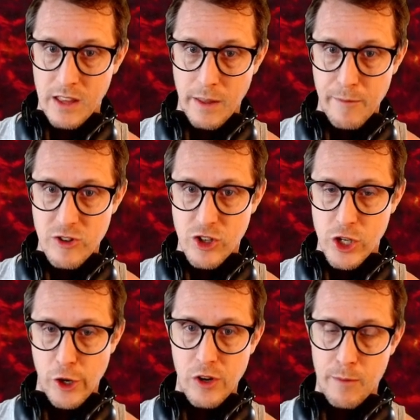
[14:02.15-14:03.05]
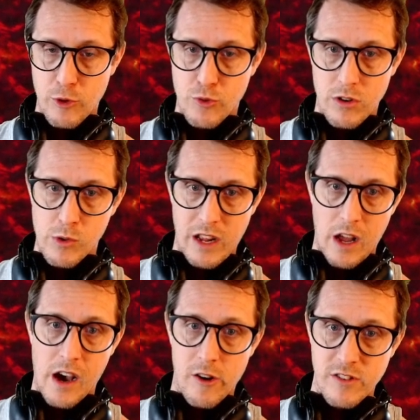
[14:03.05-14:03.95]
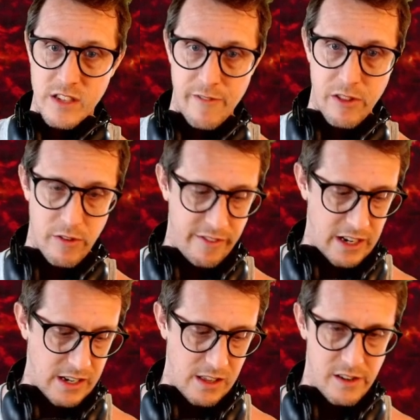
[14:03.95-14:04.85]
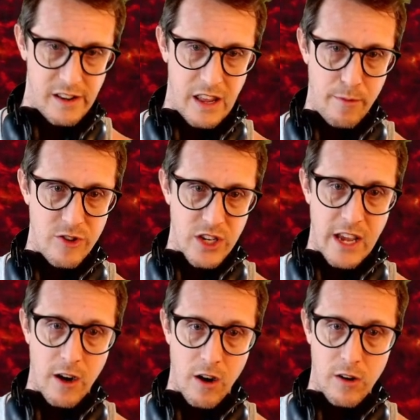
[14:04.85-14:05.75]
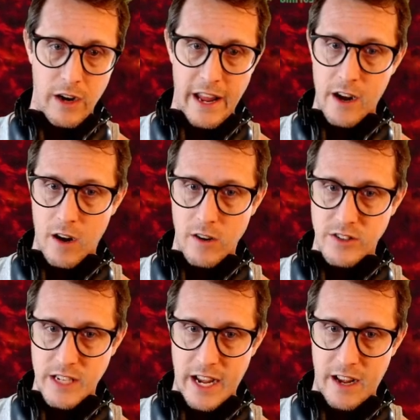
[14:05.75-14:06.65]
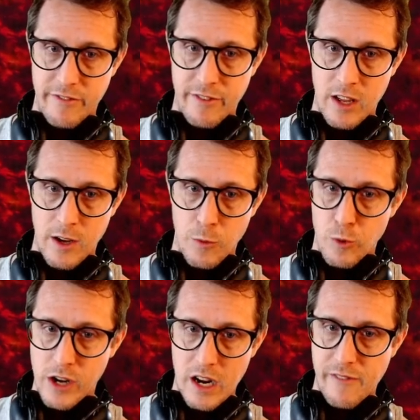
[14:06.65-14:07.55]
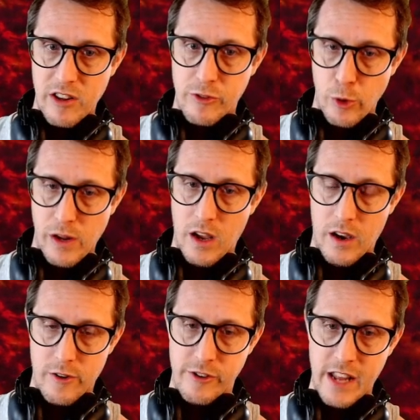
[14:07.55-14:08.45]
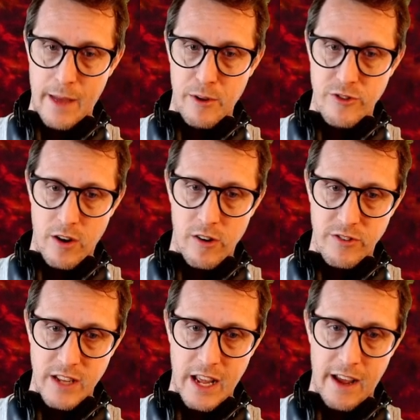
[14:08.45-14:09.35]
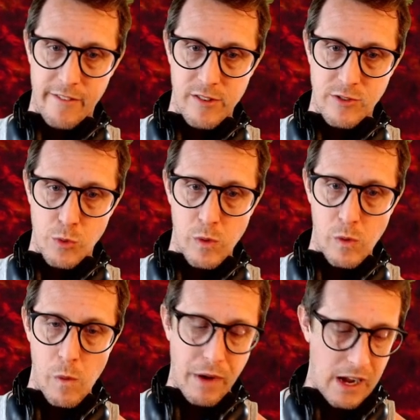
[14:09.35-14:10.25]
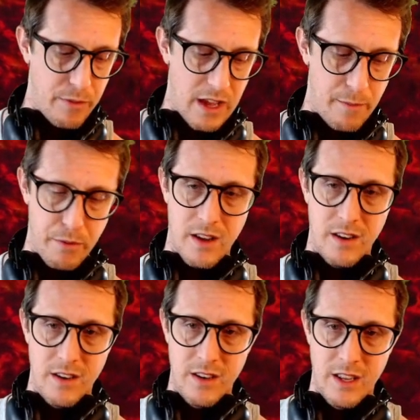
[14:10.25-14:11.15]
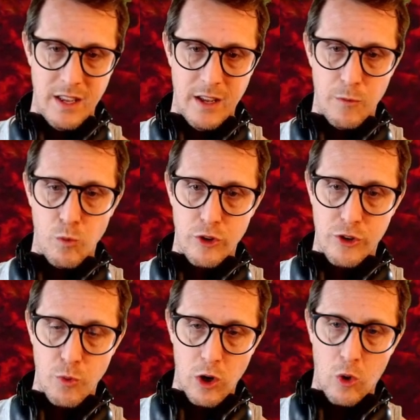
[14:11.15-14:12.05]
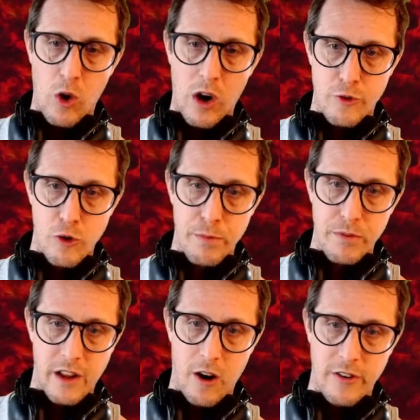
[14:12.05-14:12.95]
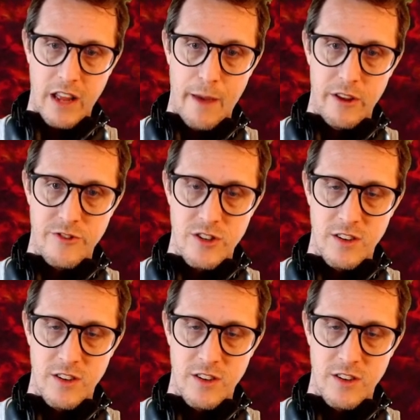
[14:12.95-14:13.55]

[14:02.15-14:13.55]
Let me just show you numbers real quick. 173 vitality damage in our staff. We're not even doing 100 damage on our staff. So when we pop that button, we're quadrupling our damage.